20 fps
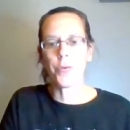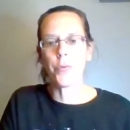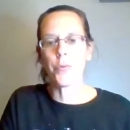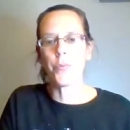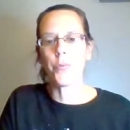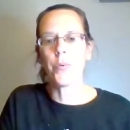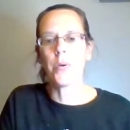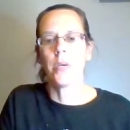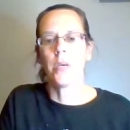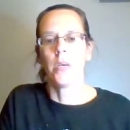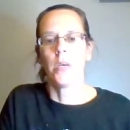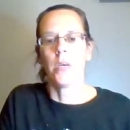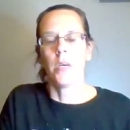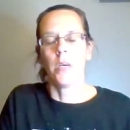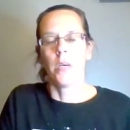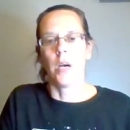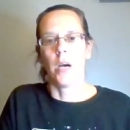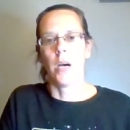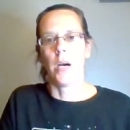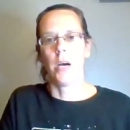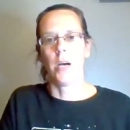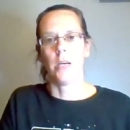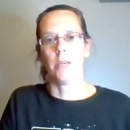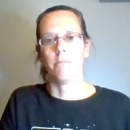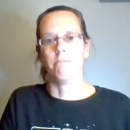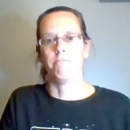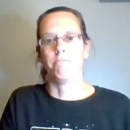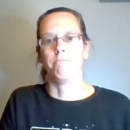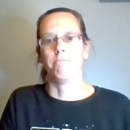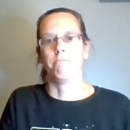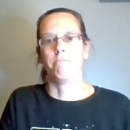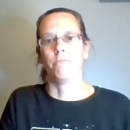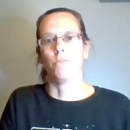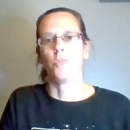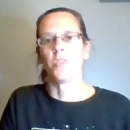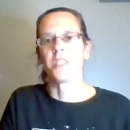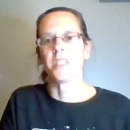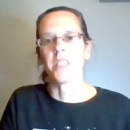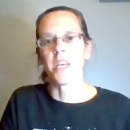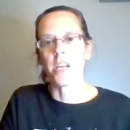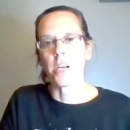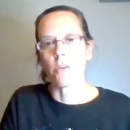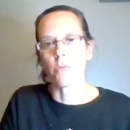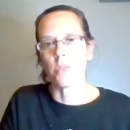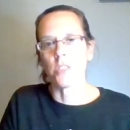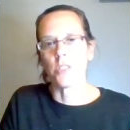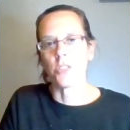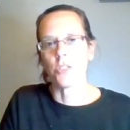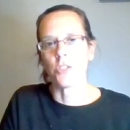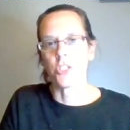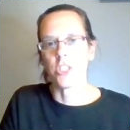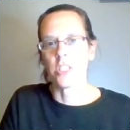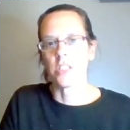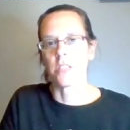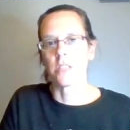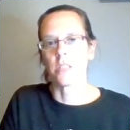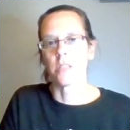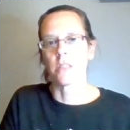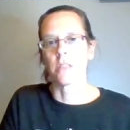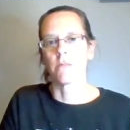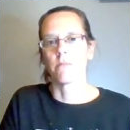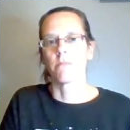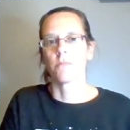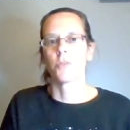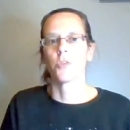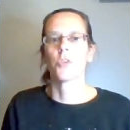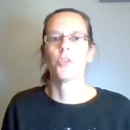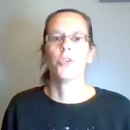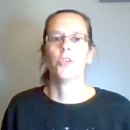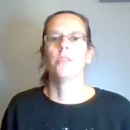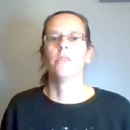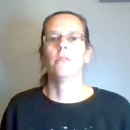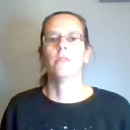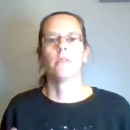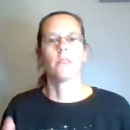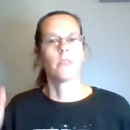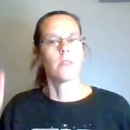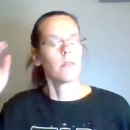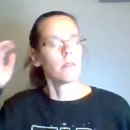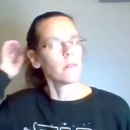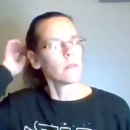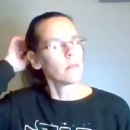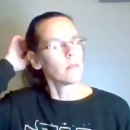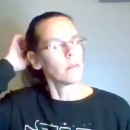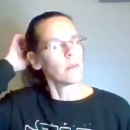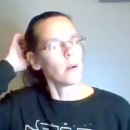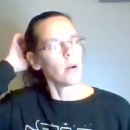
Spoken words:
who was there when Jesus couldn't